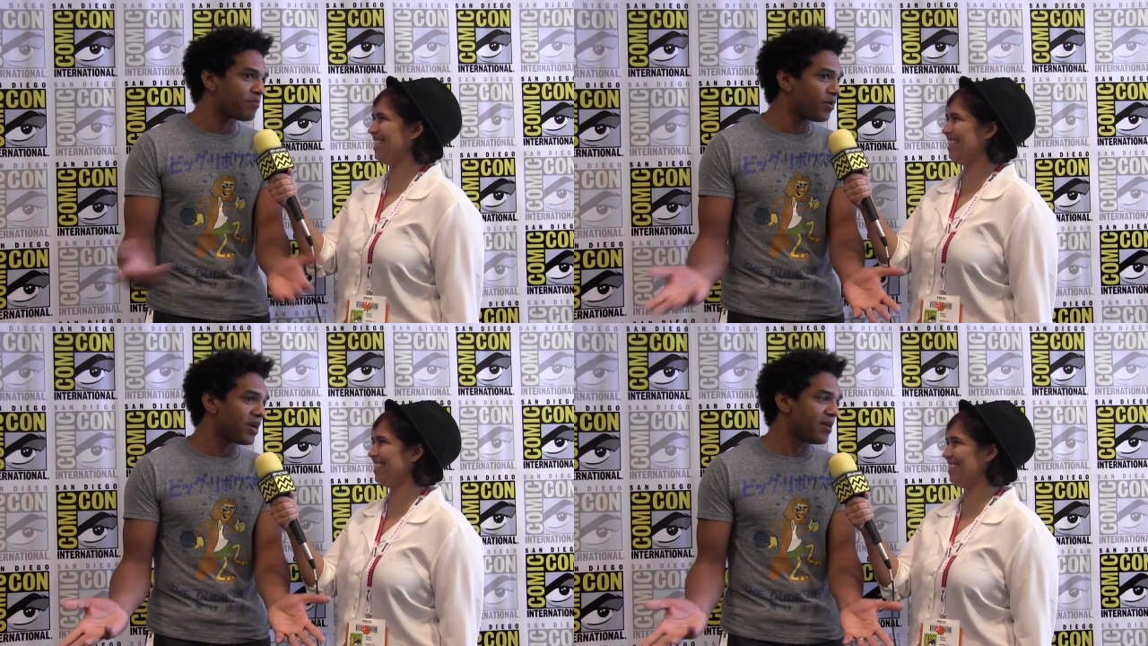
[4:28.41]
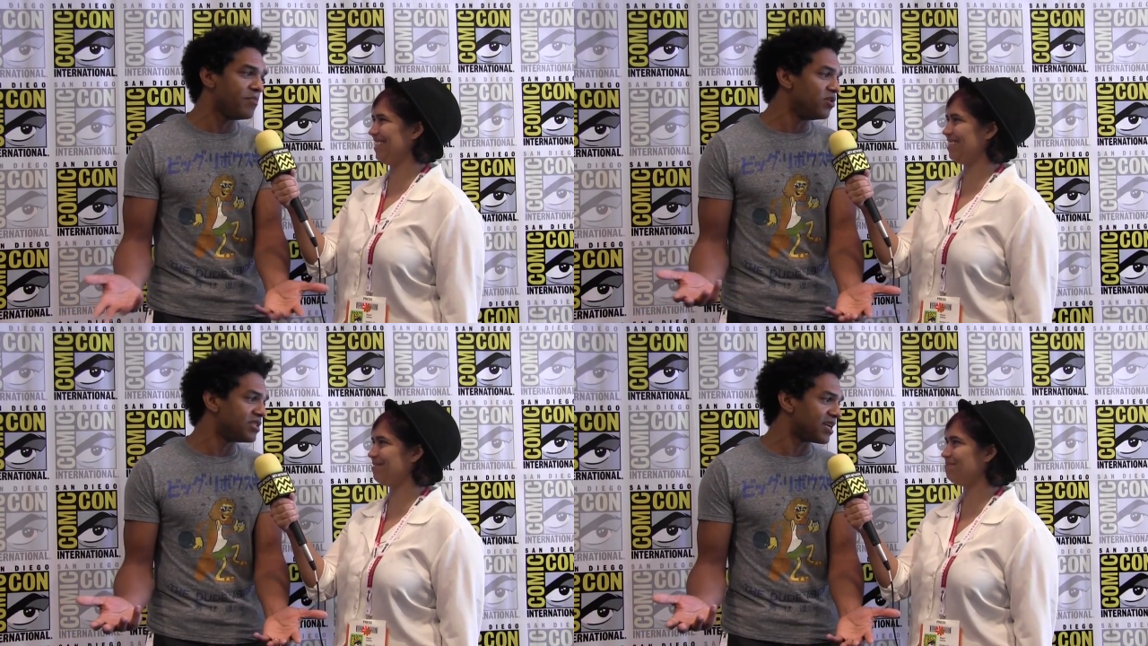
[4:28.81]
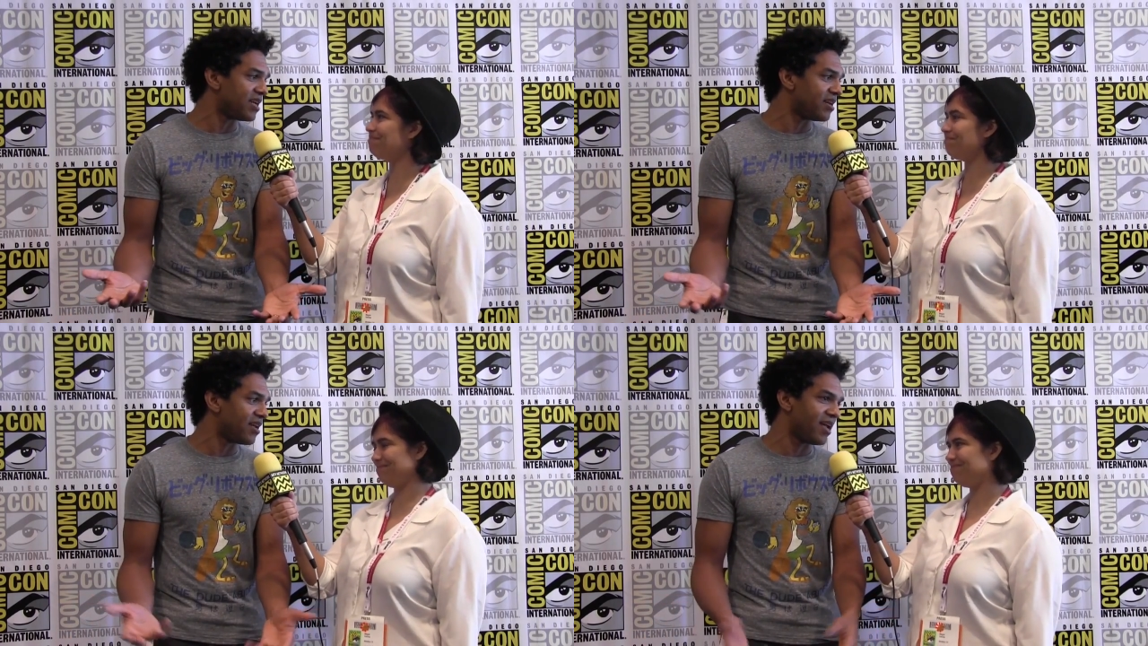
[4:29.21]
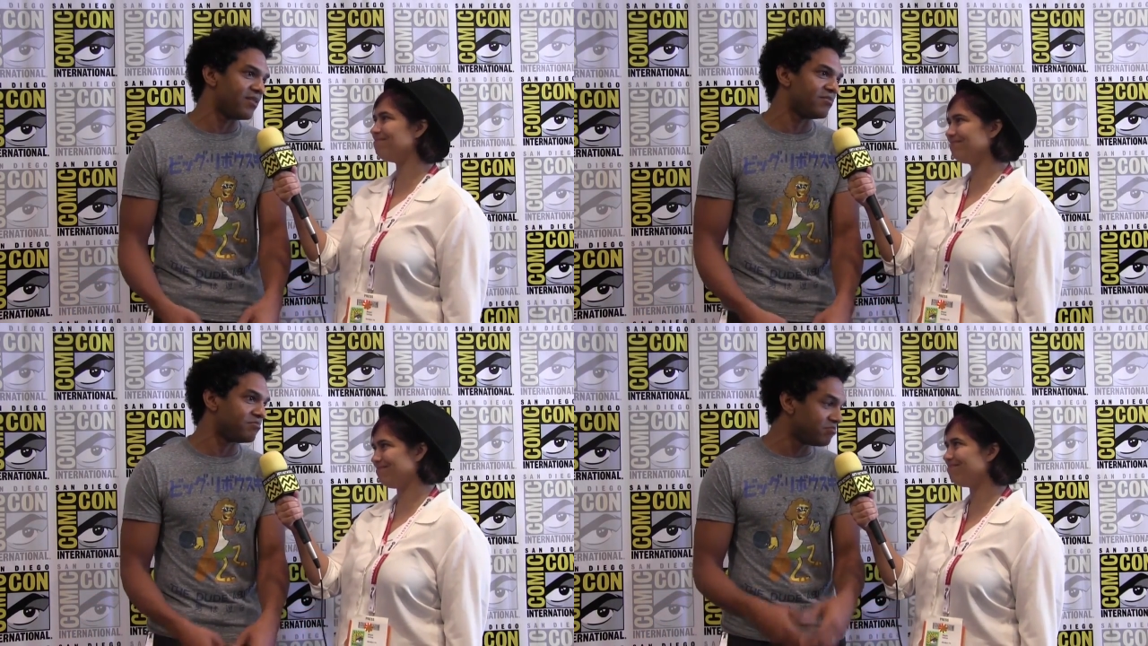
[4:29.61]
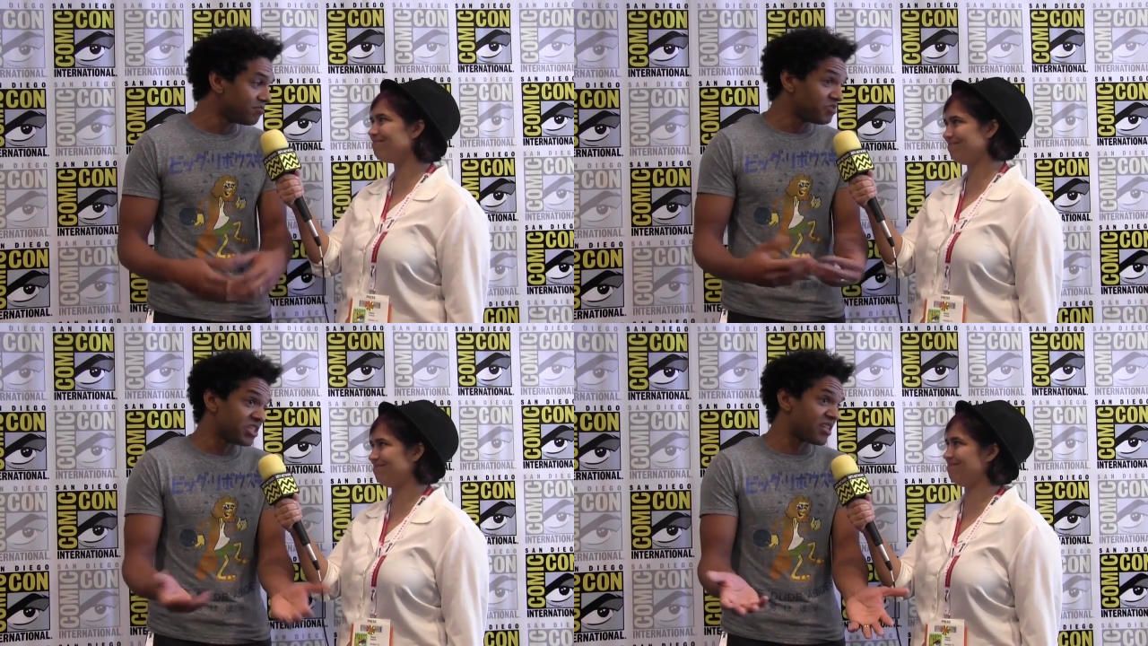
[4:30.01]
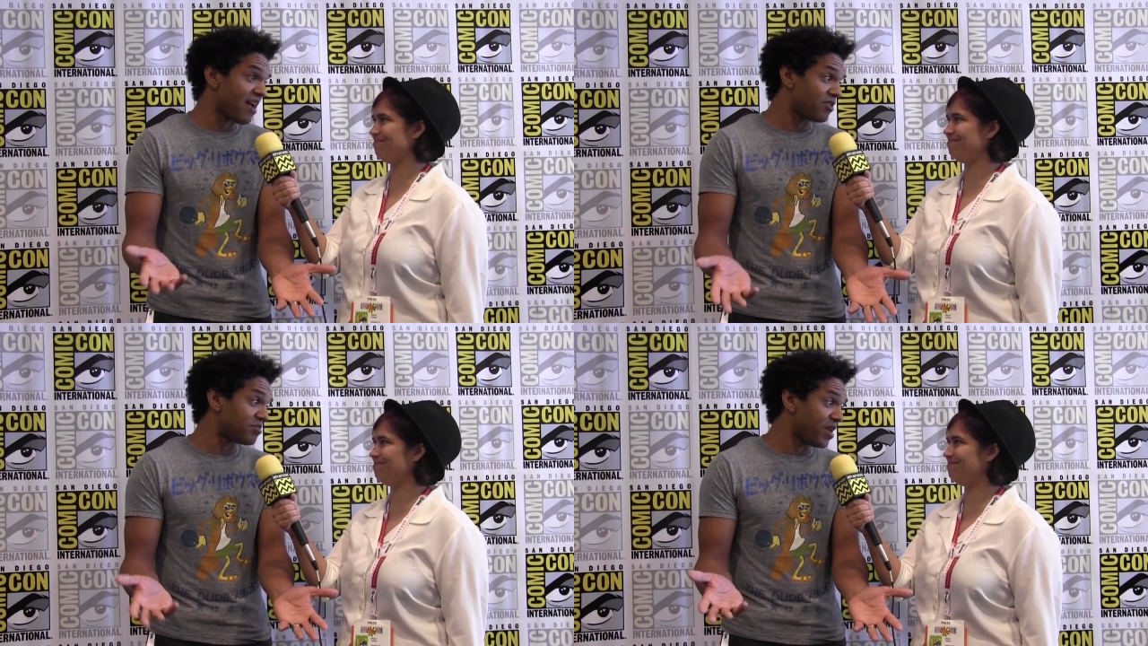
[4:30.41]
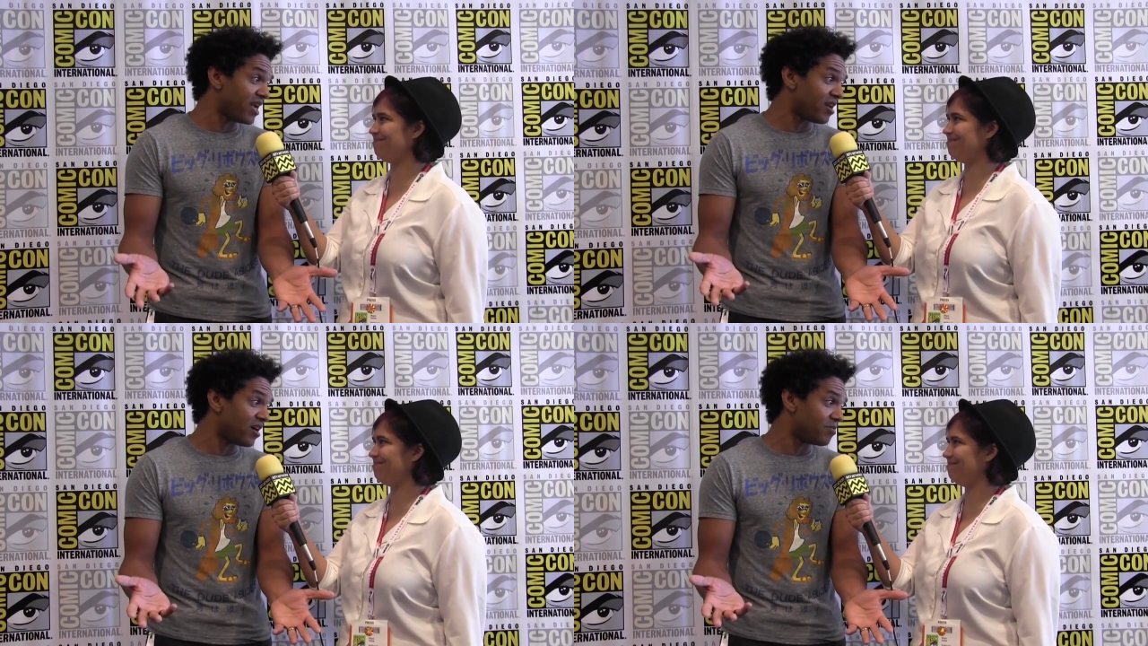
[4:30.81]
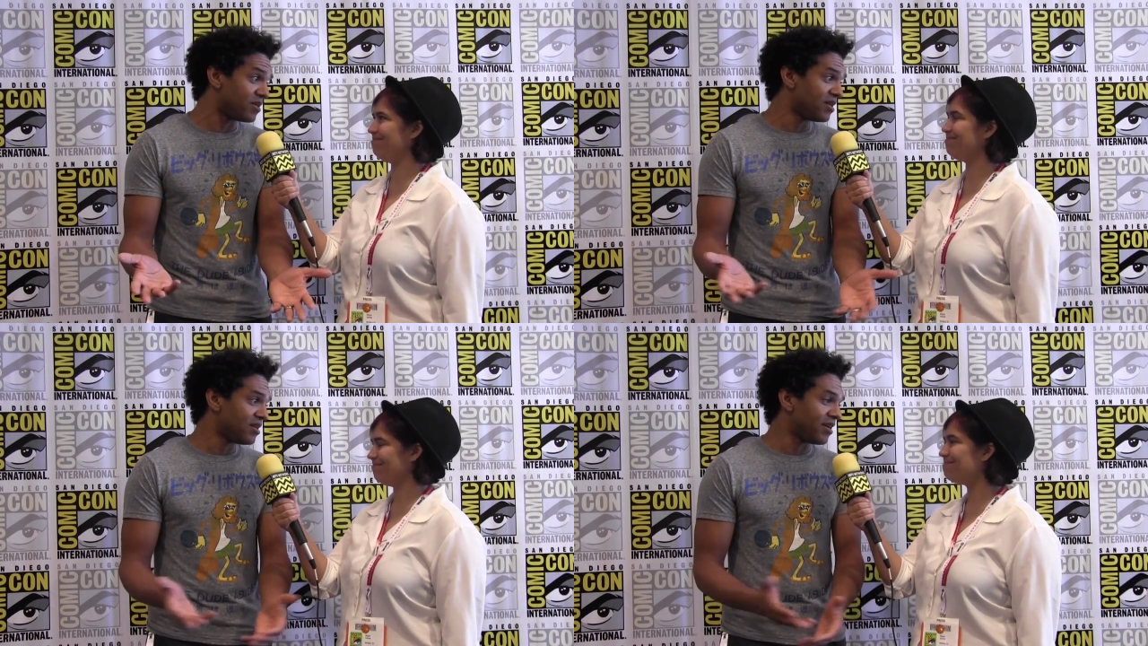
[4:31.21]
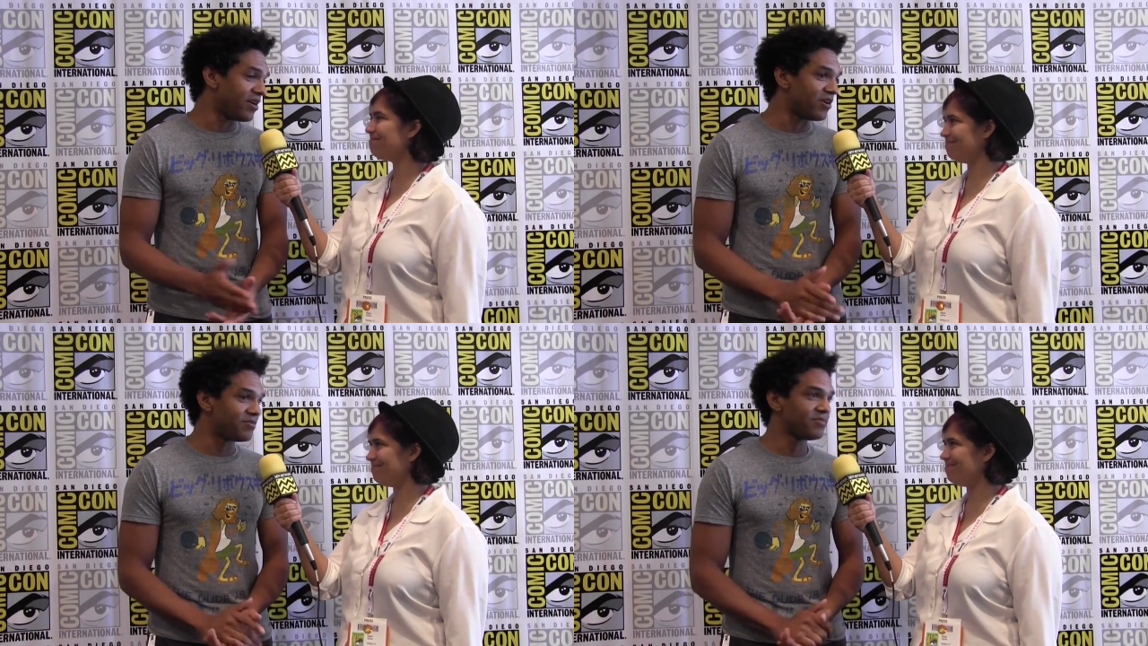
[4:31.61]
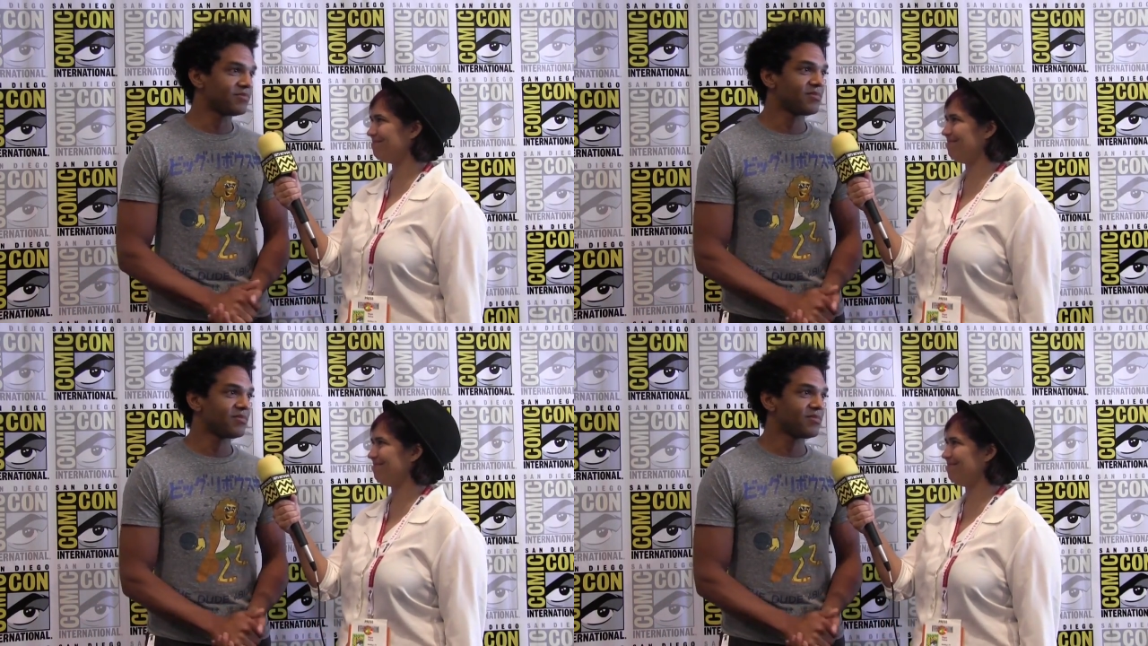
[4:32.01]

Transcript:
Speaker 1: put any music in and just have us make it up, you know?